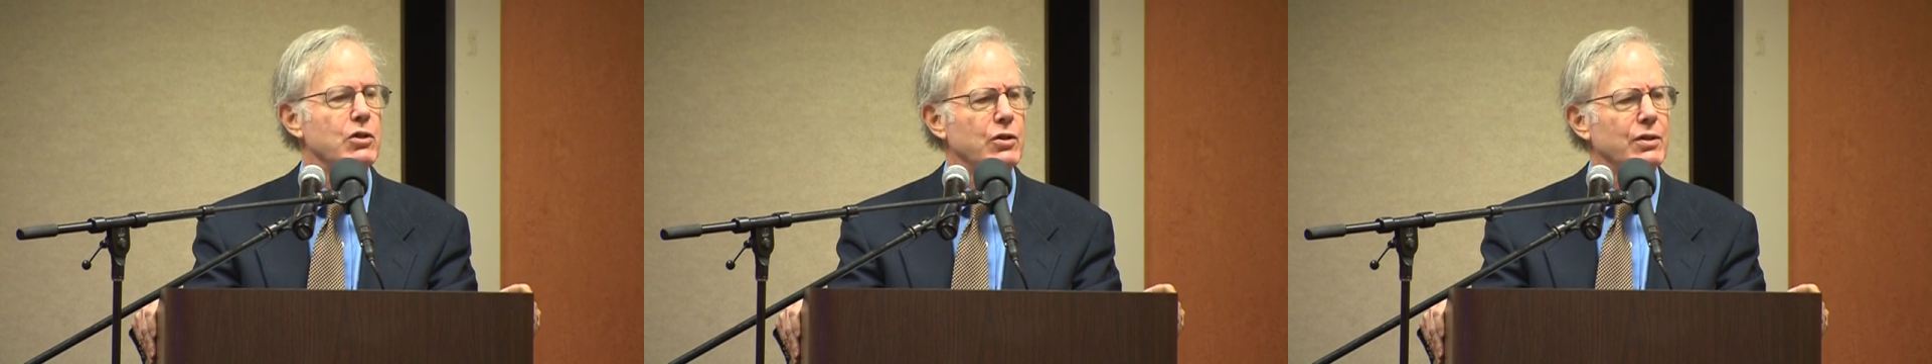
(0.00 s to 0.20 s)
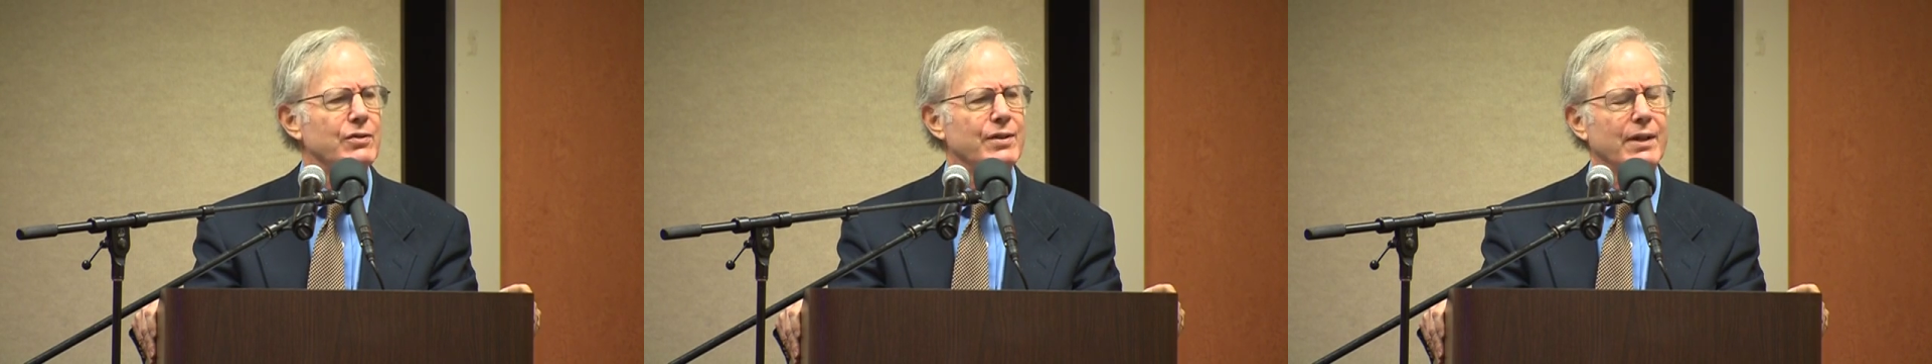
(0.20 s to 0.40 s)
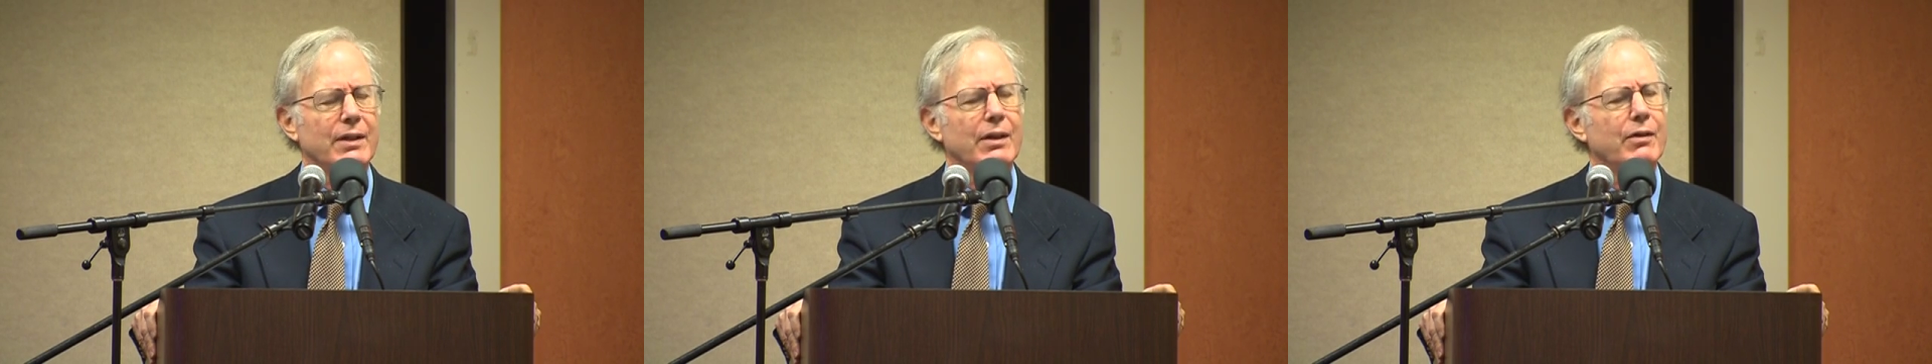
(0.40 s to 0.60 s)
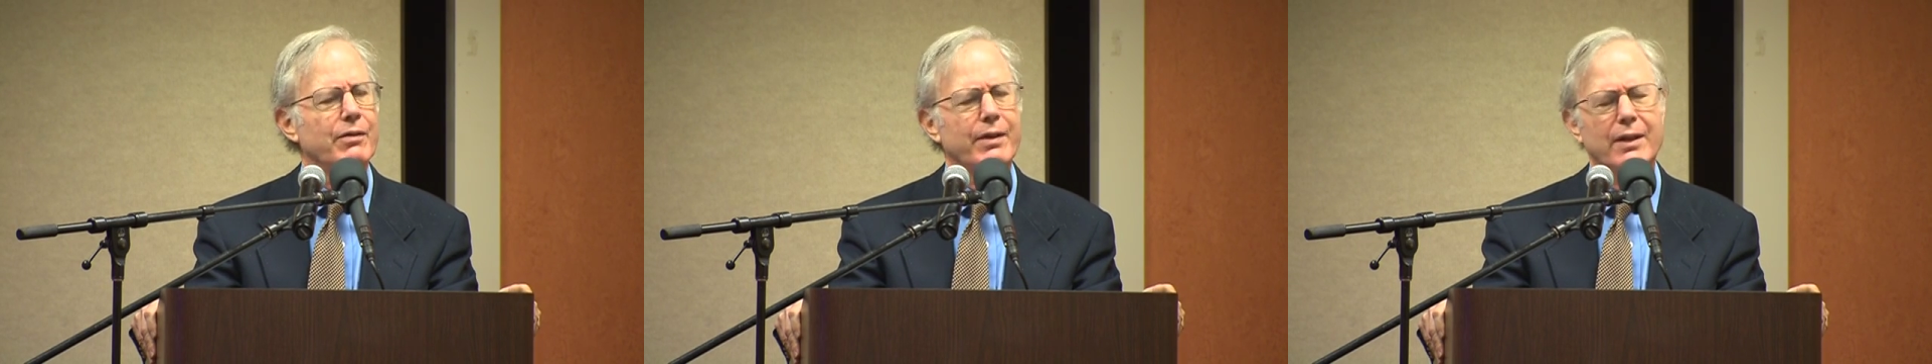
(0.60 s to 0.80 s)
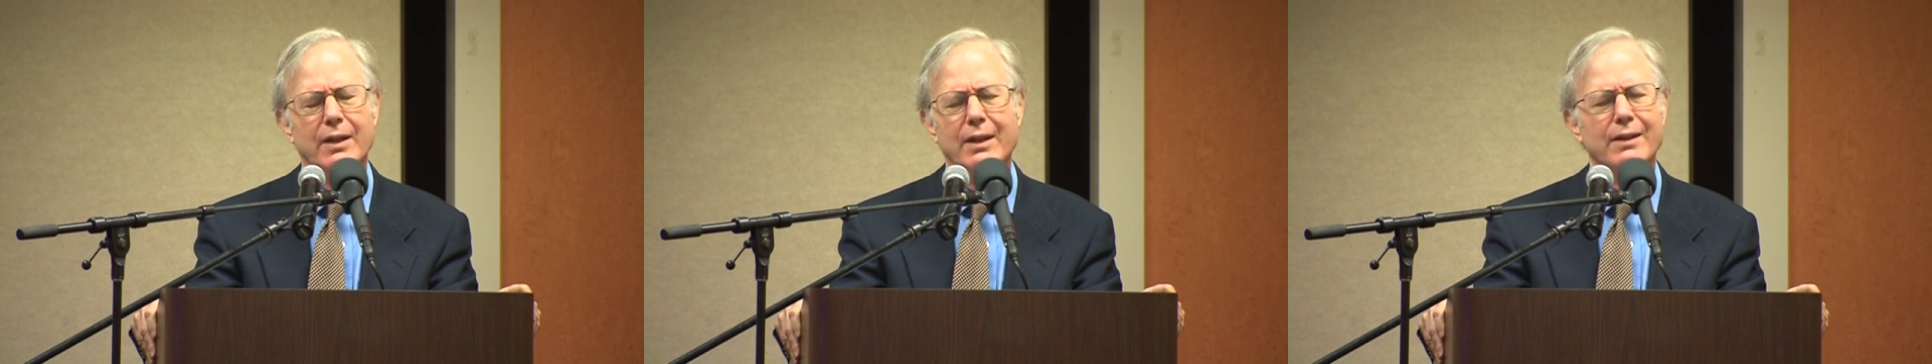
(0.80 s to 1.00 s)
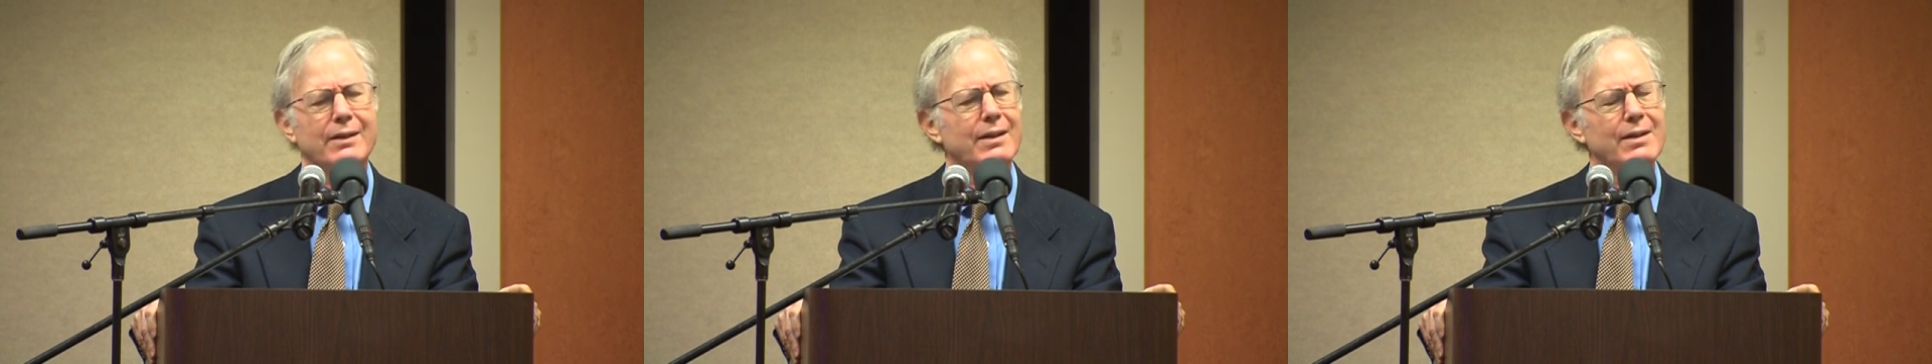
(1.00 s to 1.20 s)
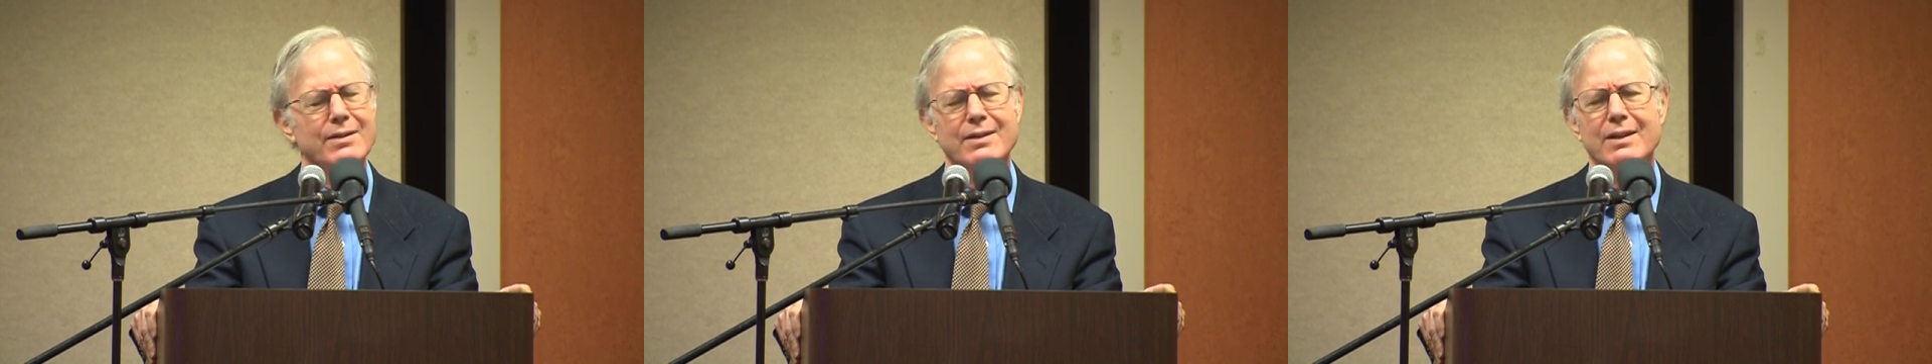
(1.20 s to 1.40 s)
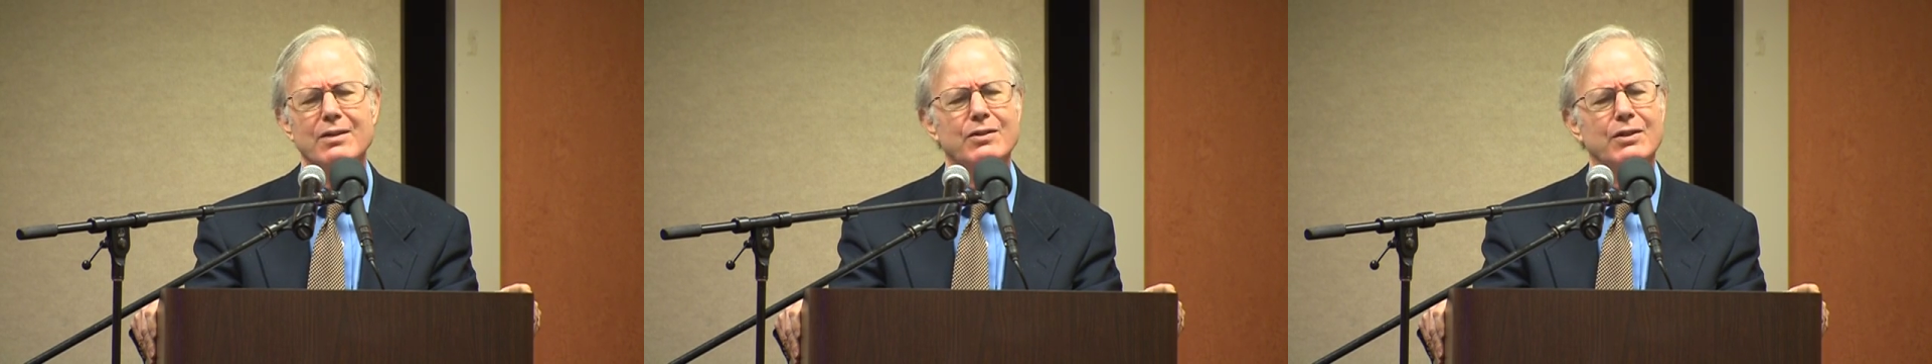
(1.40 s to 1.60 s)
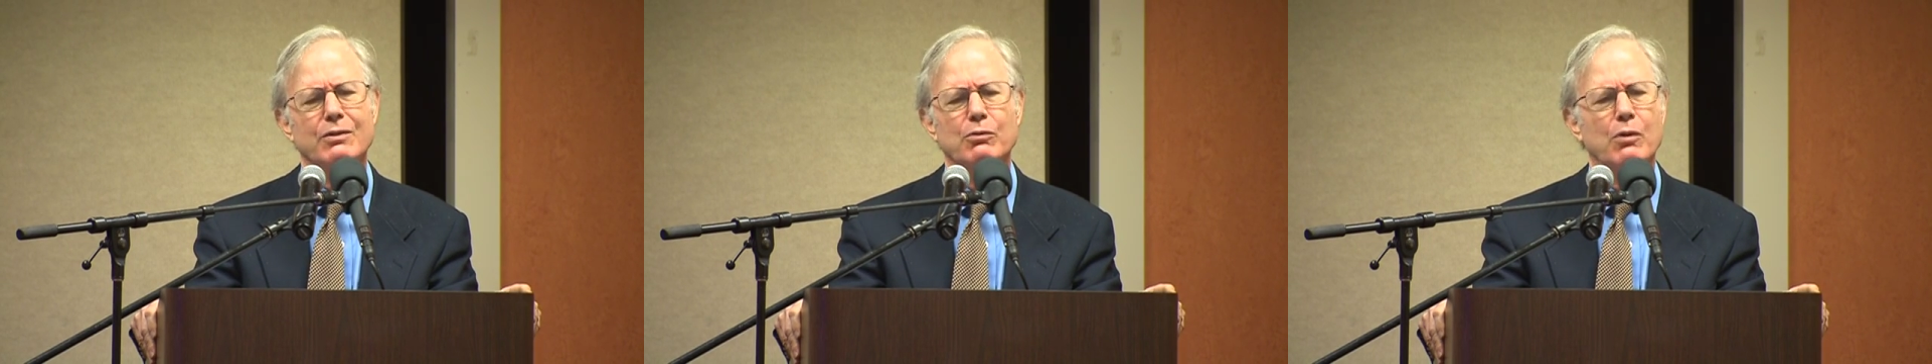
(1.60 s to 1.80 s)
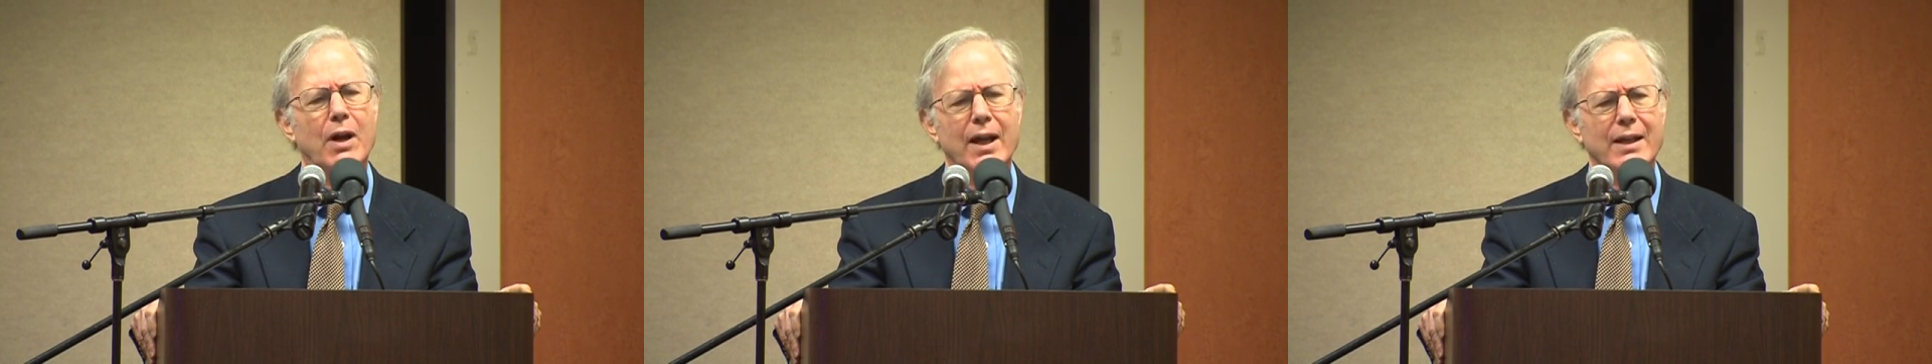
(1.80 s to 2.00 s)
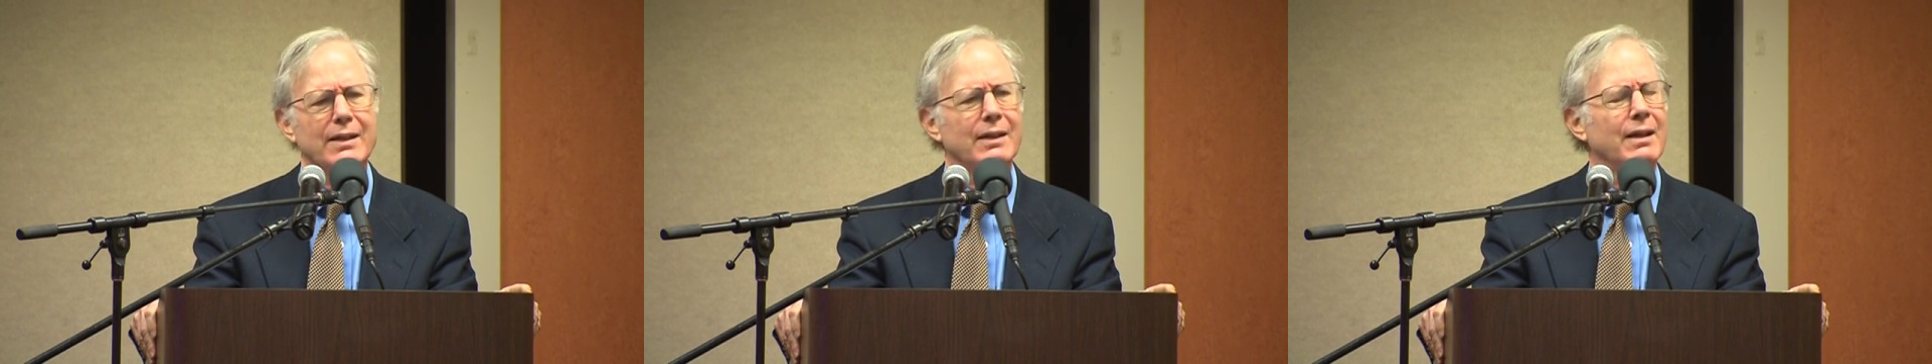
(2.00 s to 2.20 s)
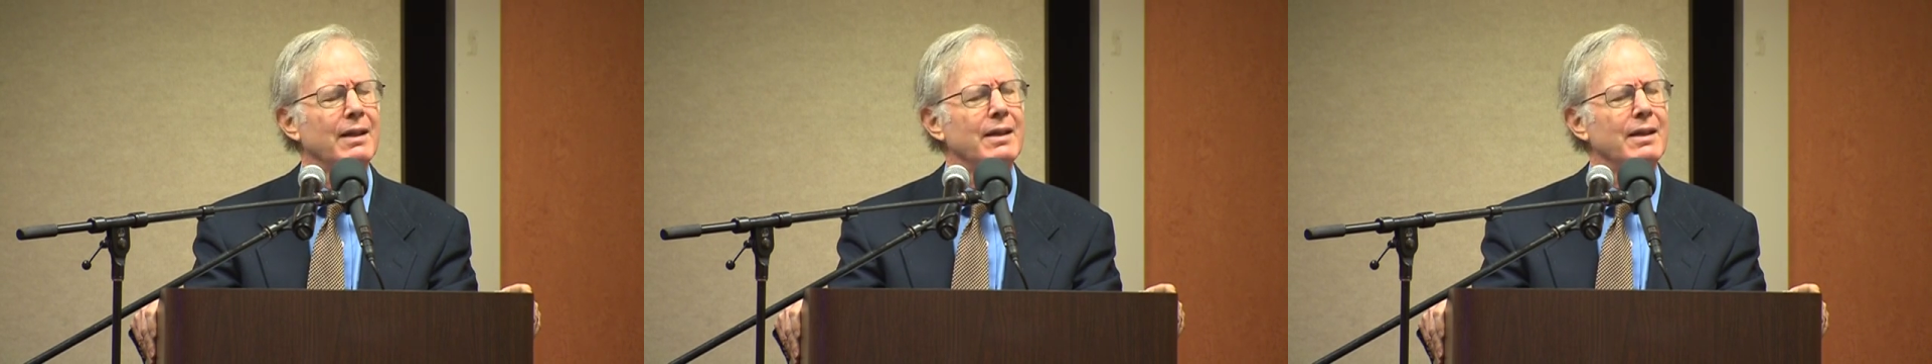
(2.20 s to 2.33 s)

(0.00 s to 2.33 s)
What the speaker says: she's sitting there thinking, this isn't right.